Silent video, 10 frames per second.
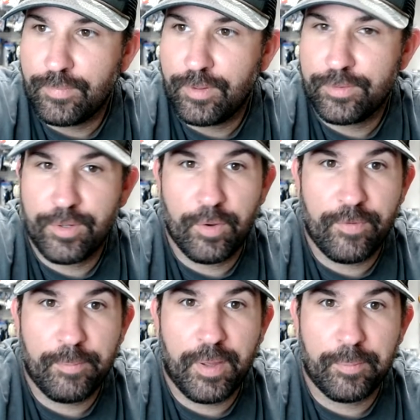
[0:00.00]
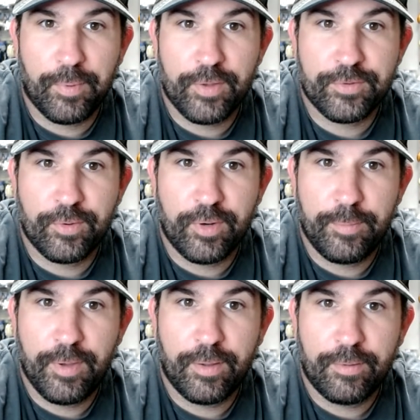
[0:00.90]
So if I'm like browsing on
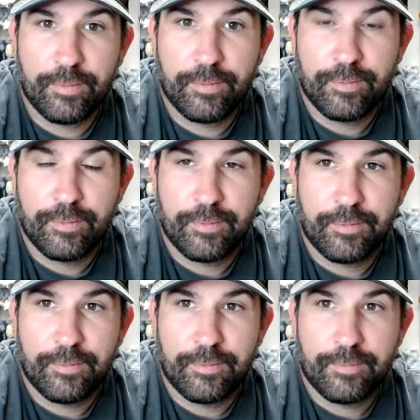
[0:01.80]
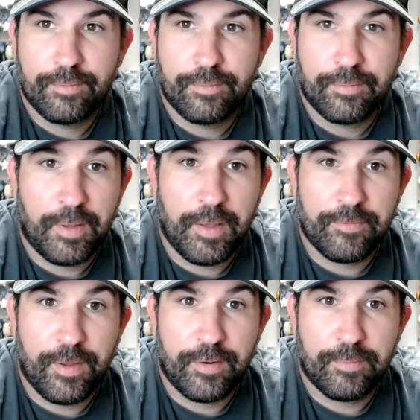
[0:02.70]
eBay, can't
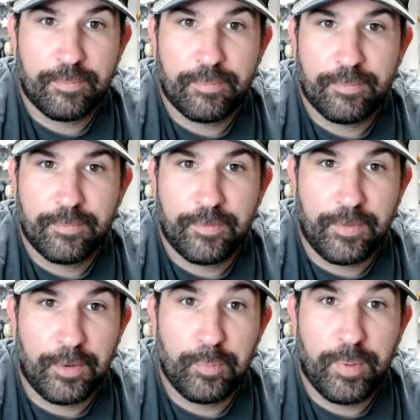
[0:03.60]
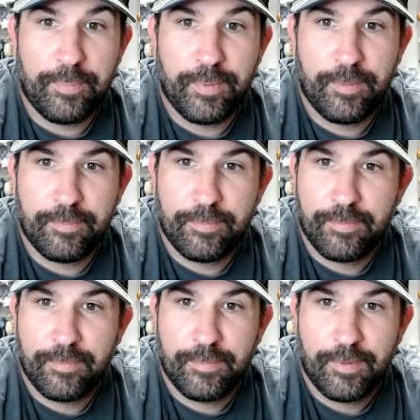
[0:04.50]
find them. If they do pop up,
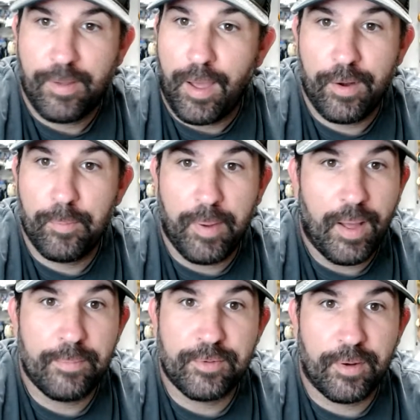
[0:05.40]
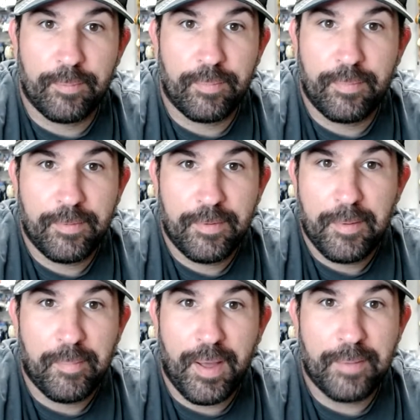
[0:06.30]
I know Bob's gonna
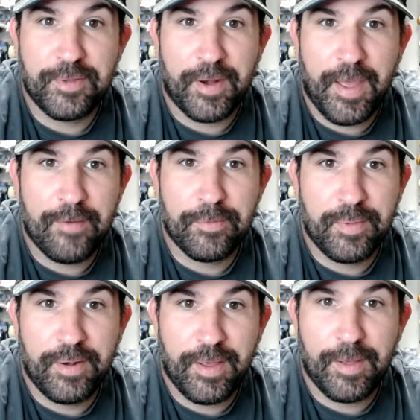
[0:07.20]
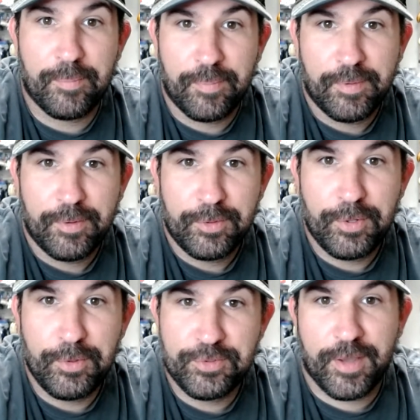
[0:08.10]
have them in damn 2
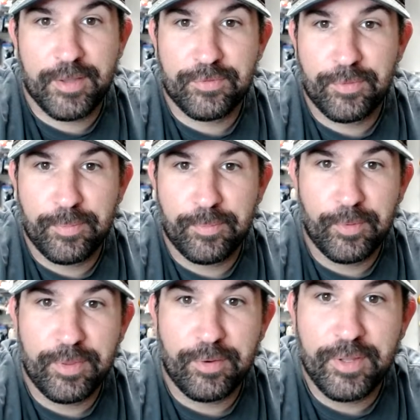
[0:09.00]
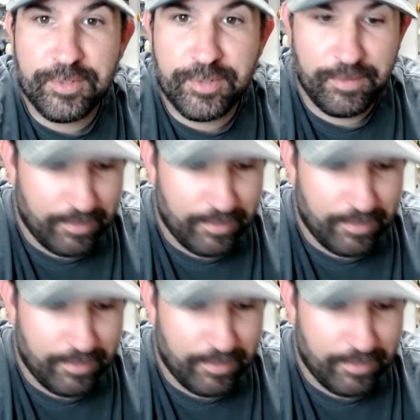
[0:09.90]
seconds from when they're listed.